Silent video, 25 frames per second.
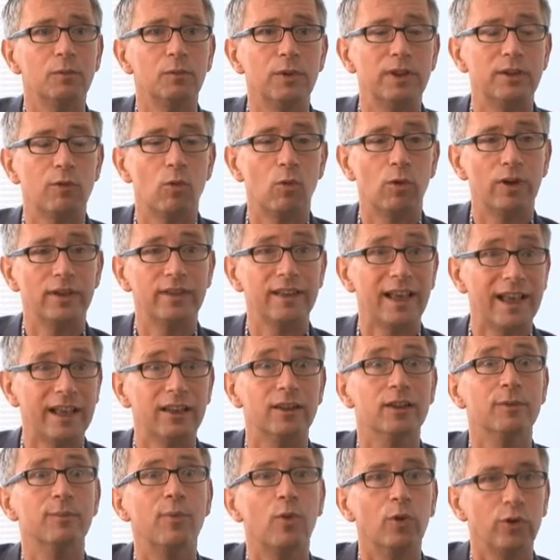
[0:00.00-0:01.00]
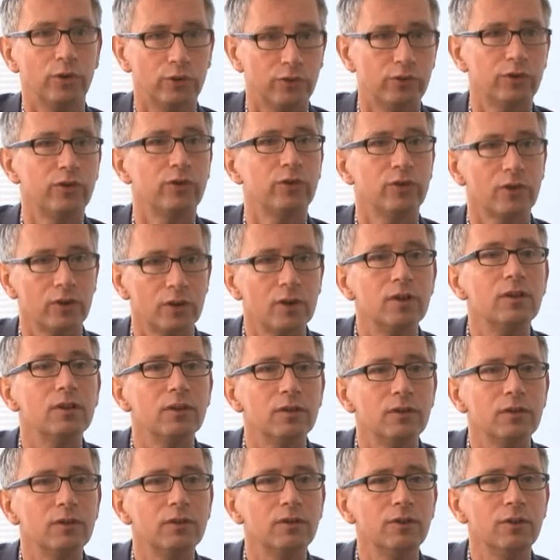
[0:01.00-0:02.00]
We call it endpoint
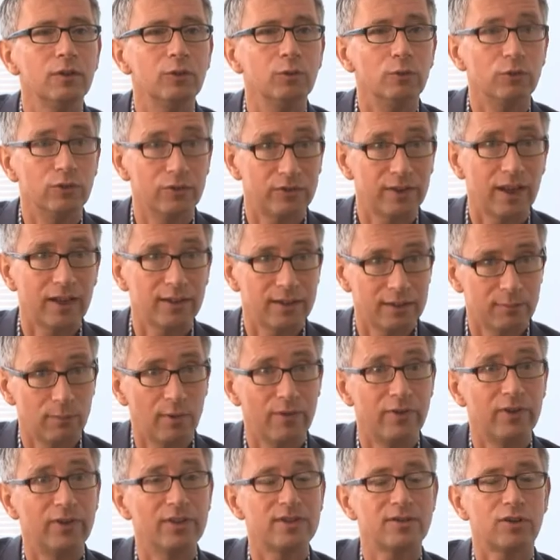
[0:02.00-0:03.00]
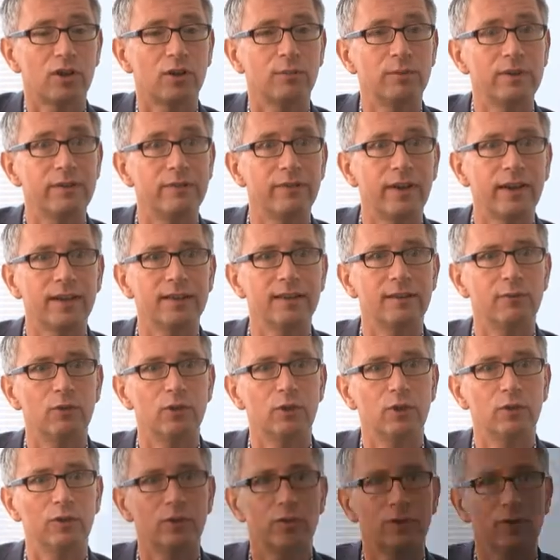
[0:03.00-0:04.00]
to study whether it's going to be effective
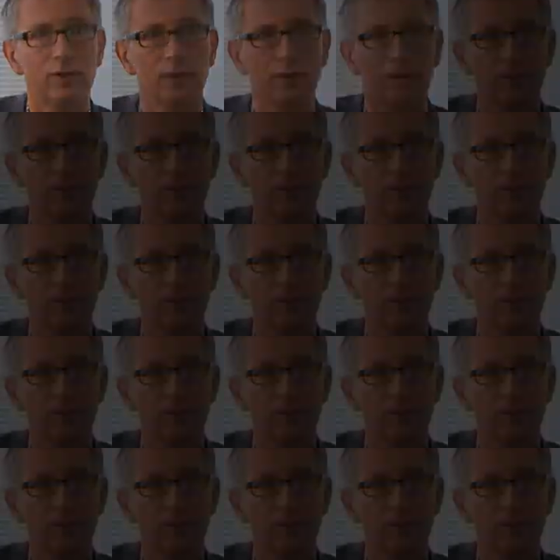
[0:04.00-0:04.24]
or not.